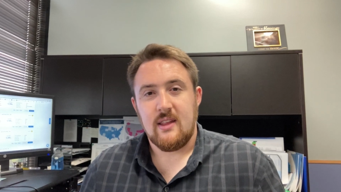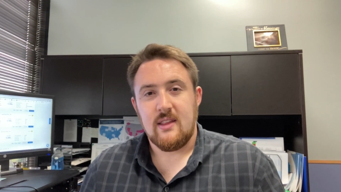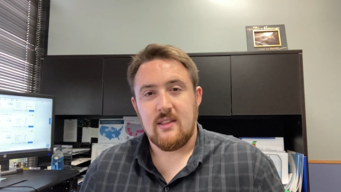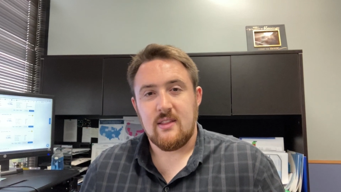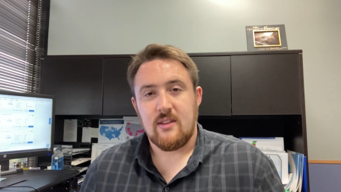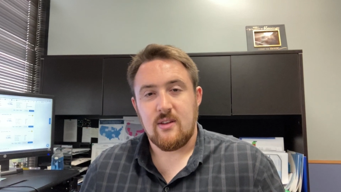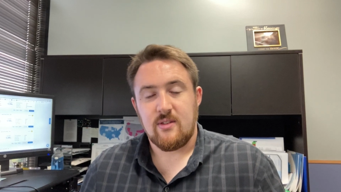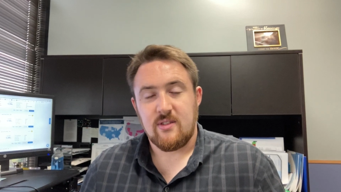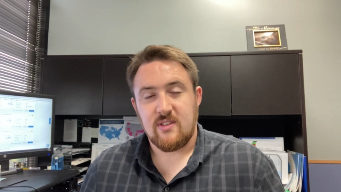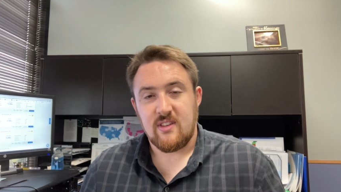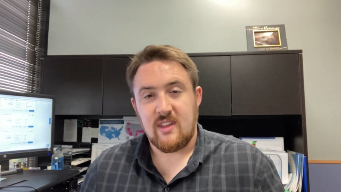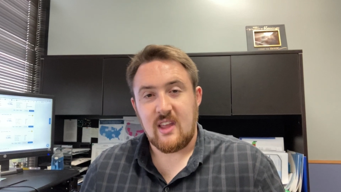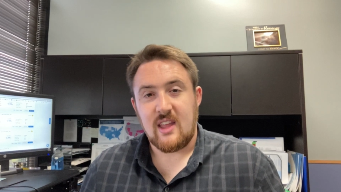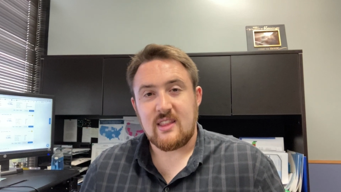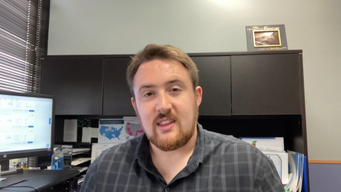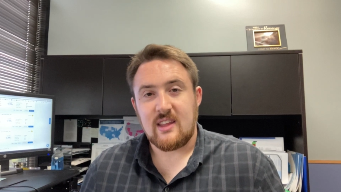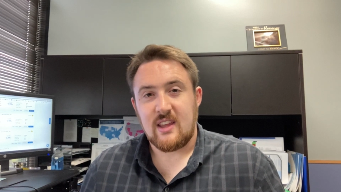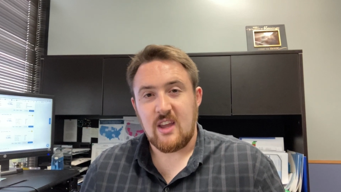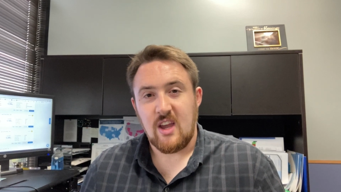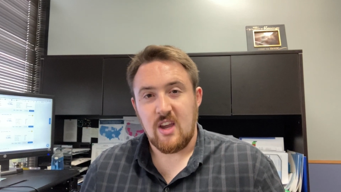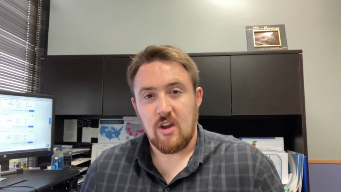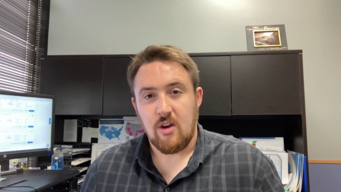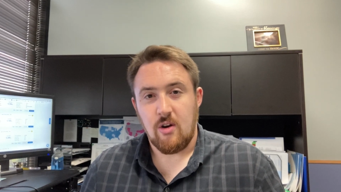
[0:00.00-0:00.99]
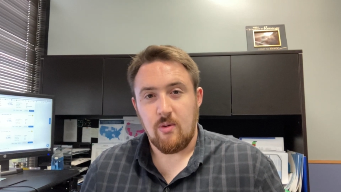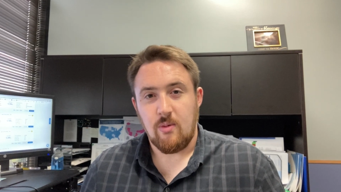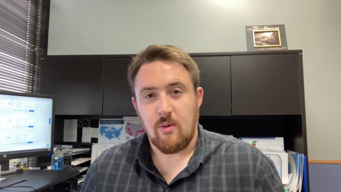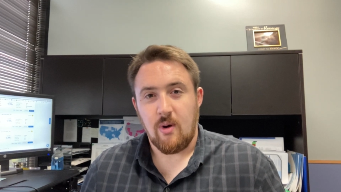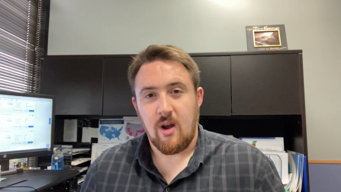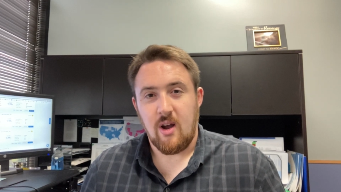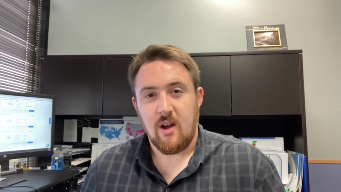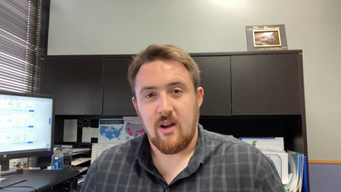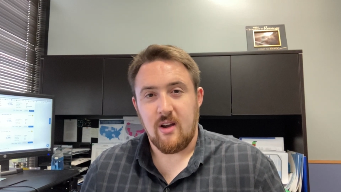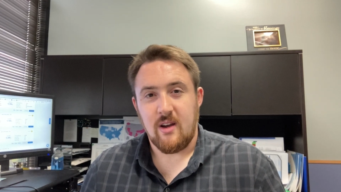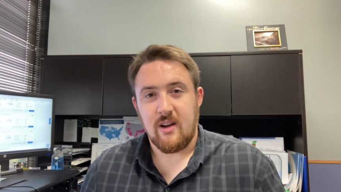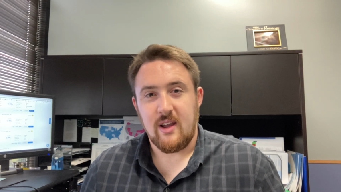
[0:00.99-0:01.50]
there's a lot that can go
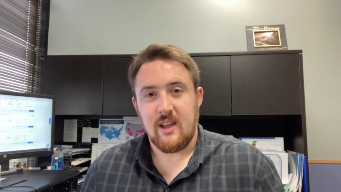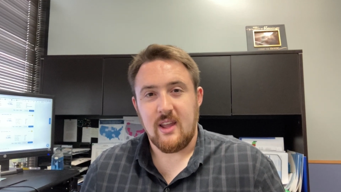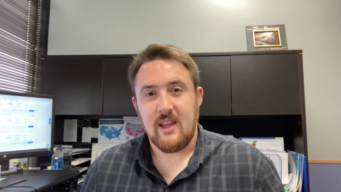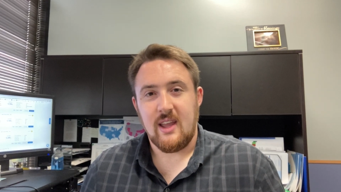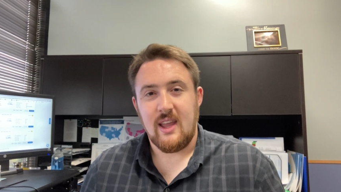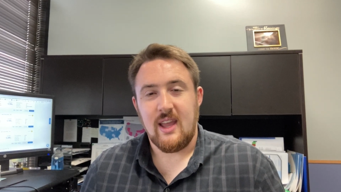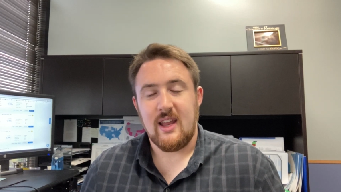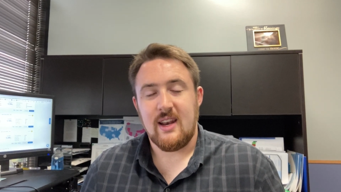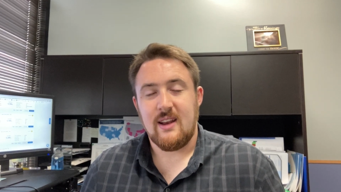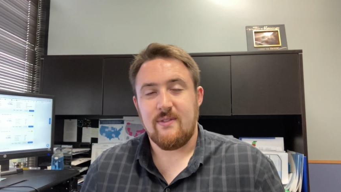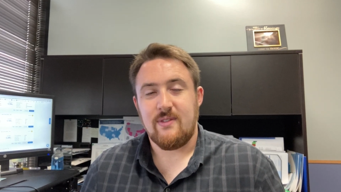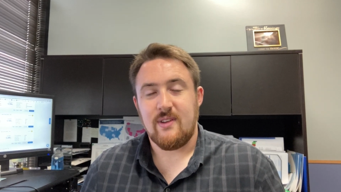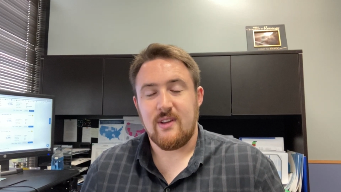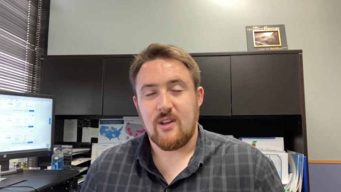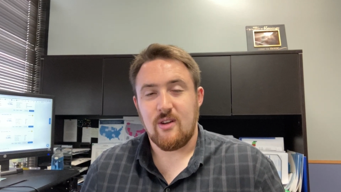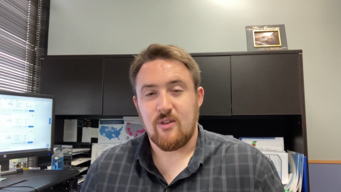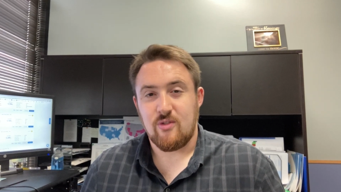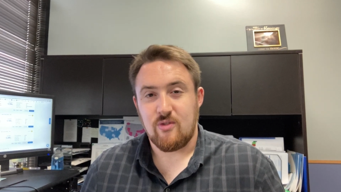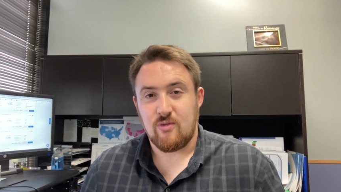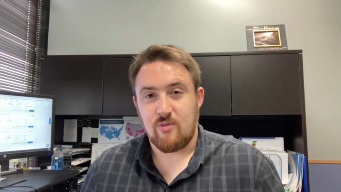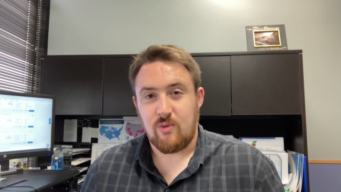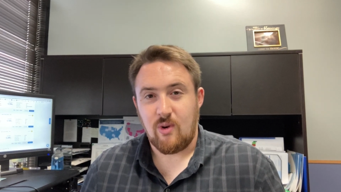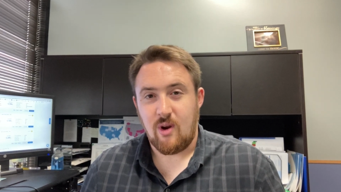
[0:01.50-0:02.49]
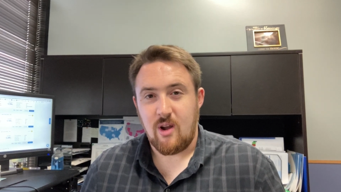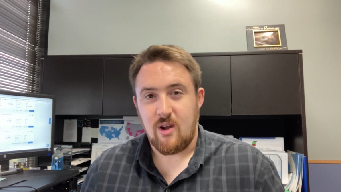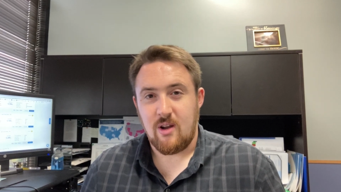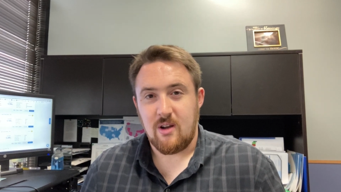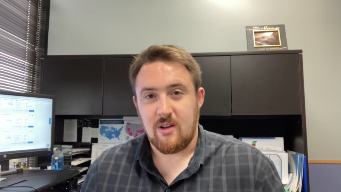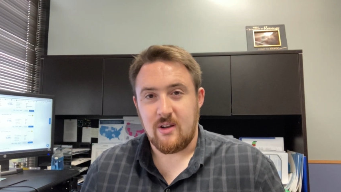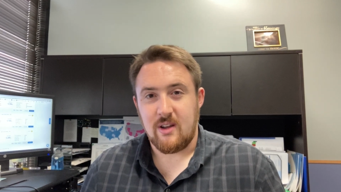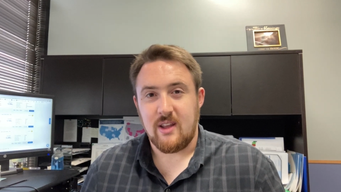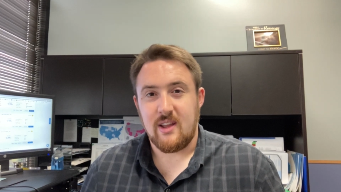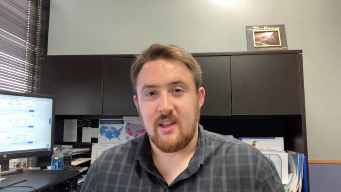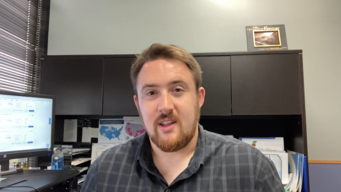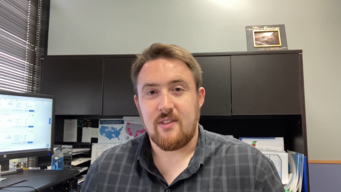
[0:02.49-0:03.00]
wrong, and if it goes
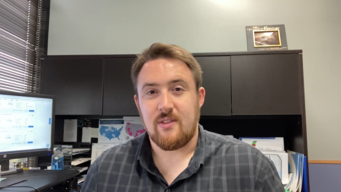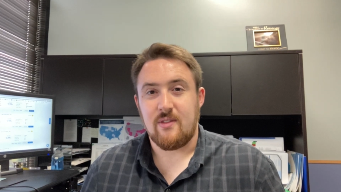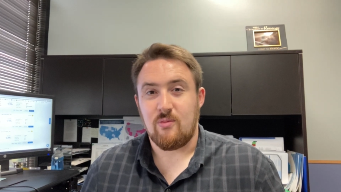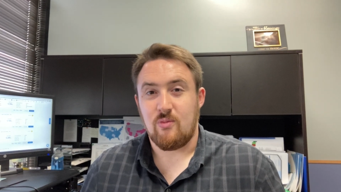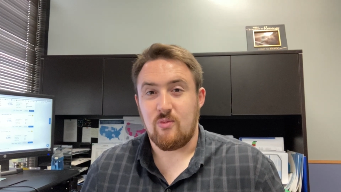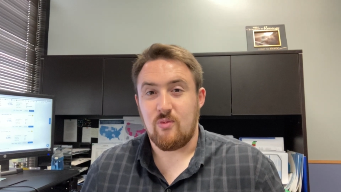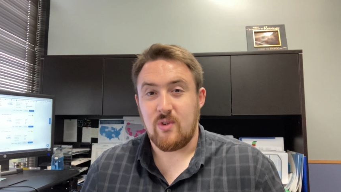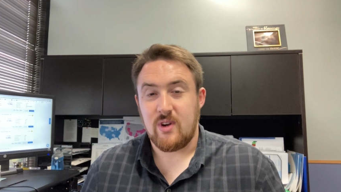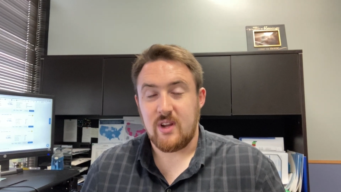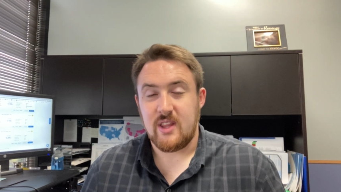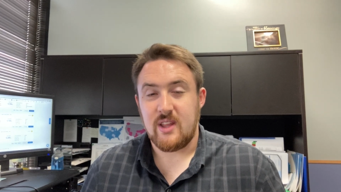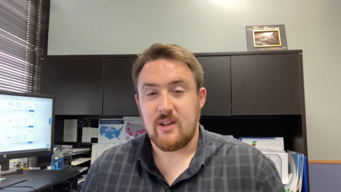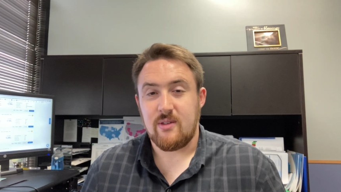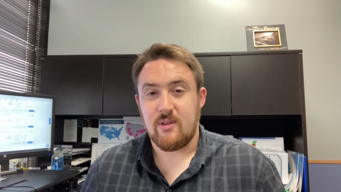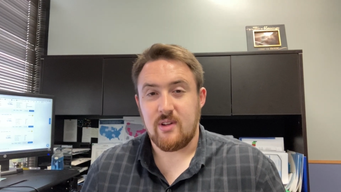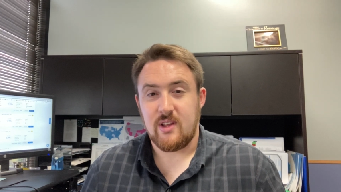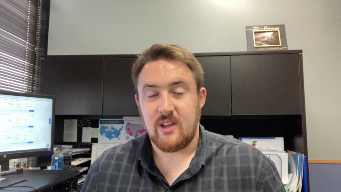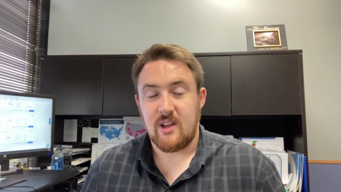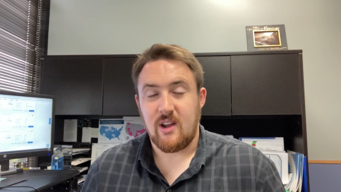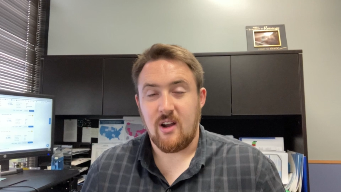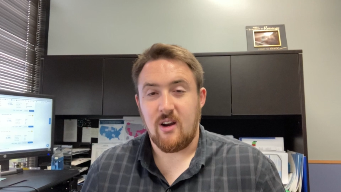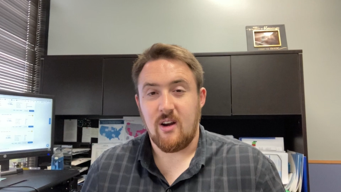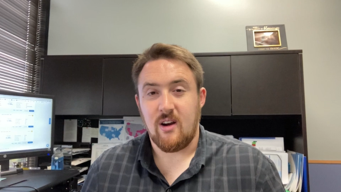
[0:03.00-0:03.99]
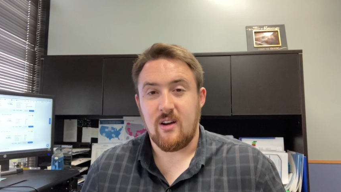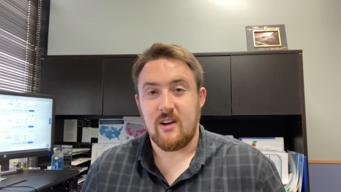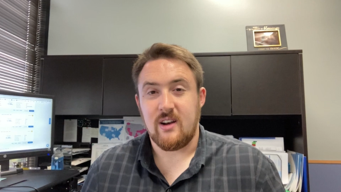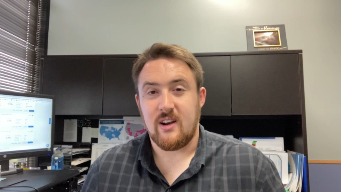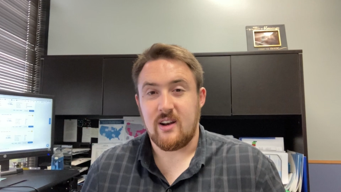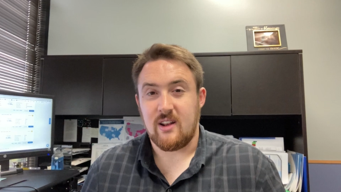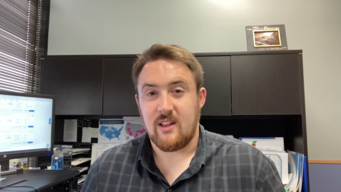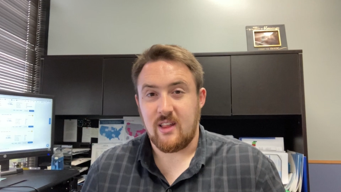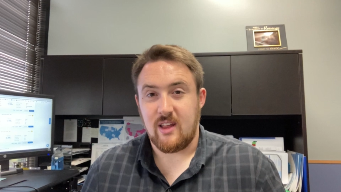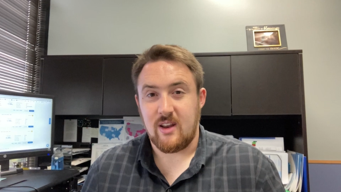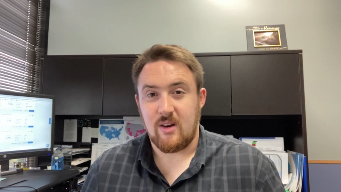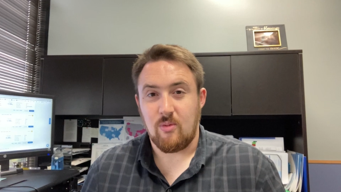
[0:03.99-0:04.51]
wrong, it's really, really hard
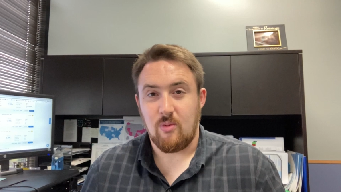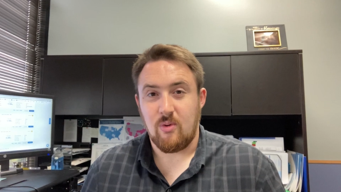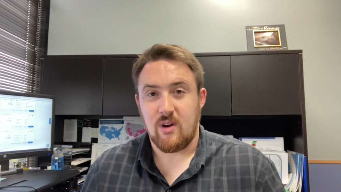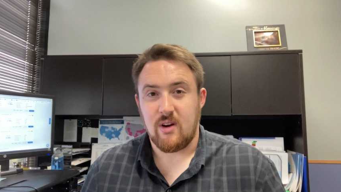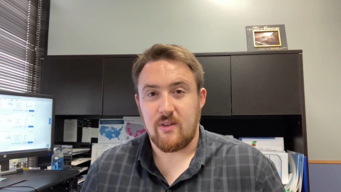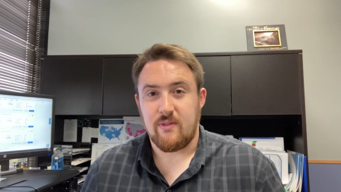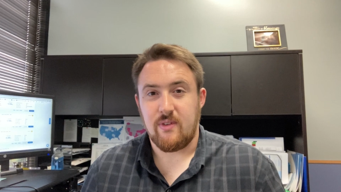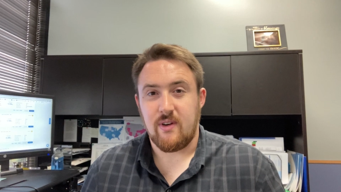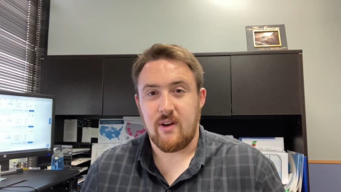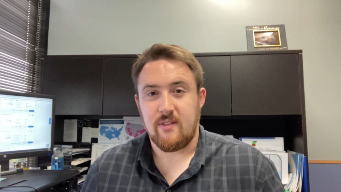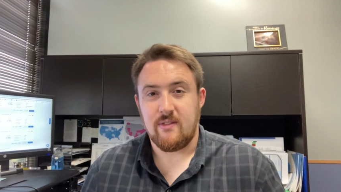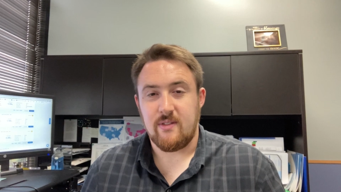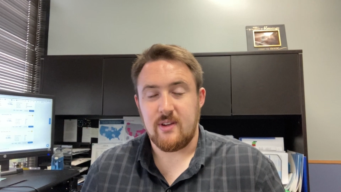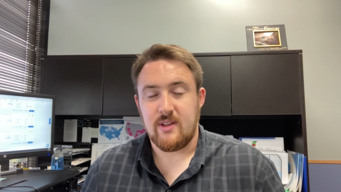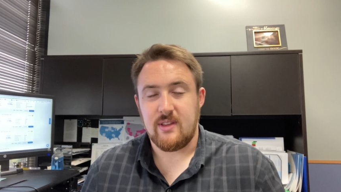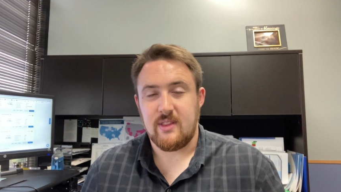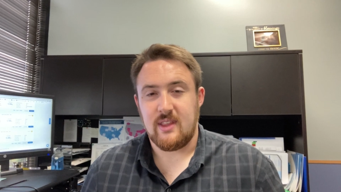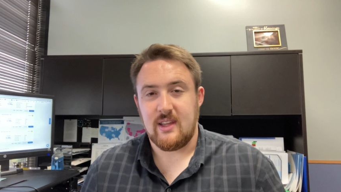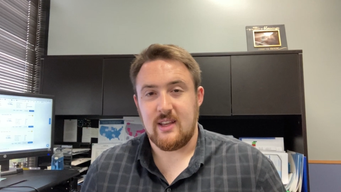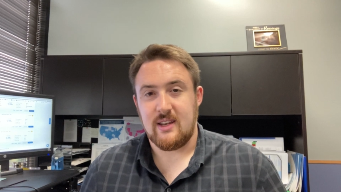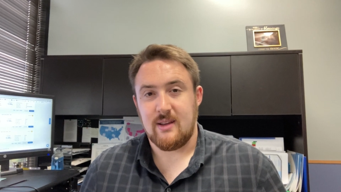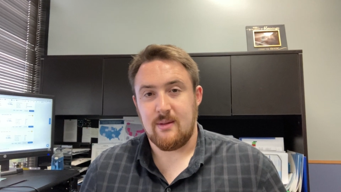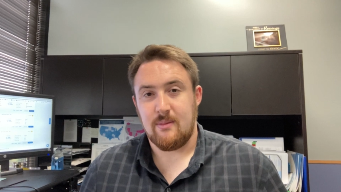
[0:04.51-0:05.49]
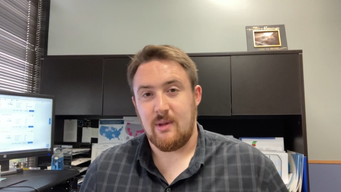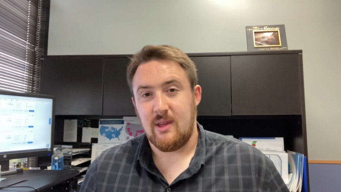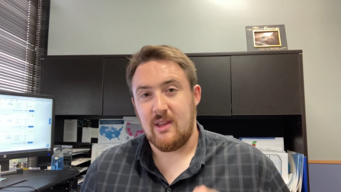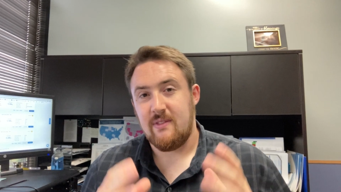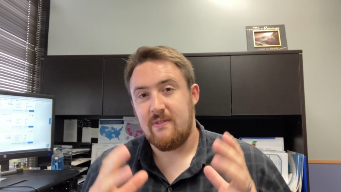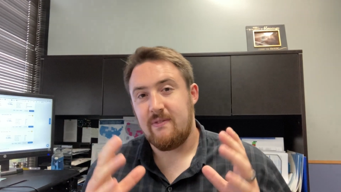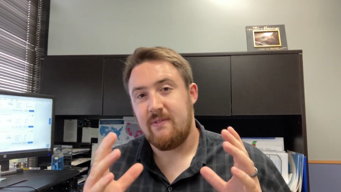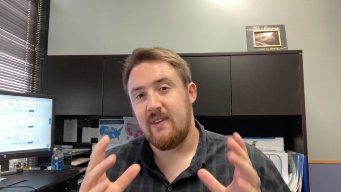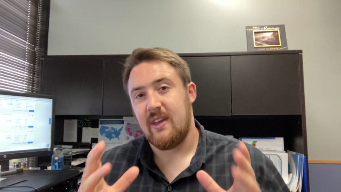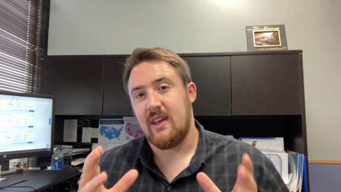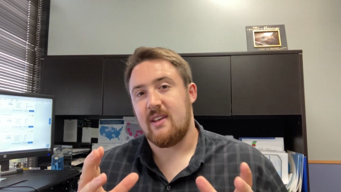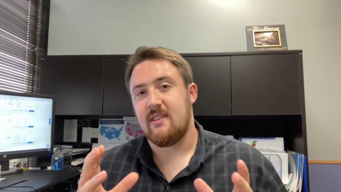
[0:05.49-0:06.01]
and a lot of work for everything to be
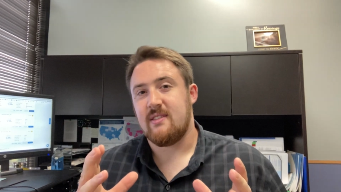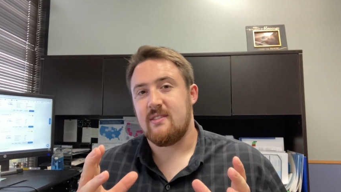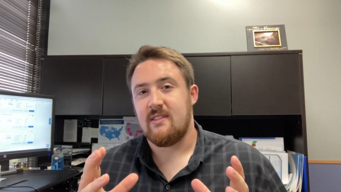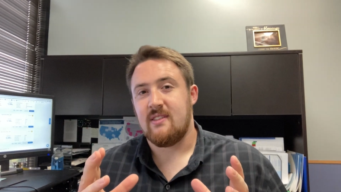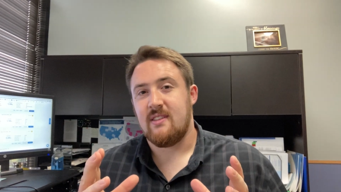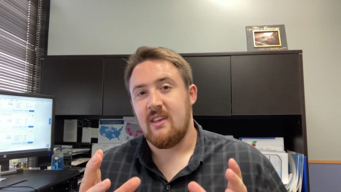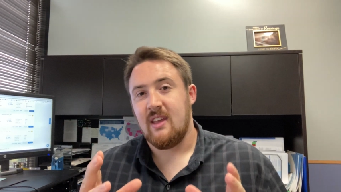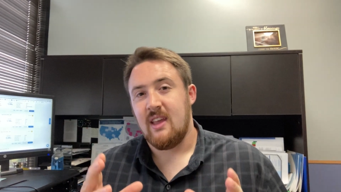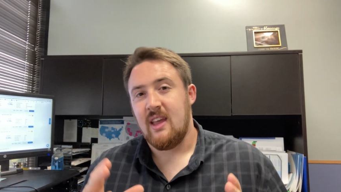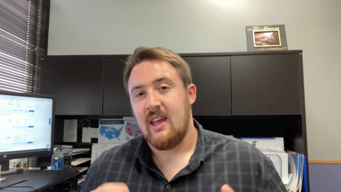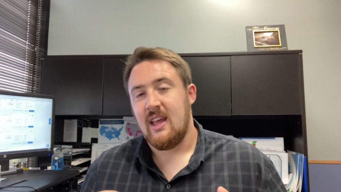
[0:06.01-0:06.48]
fixed.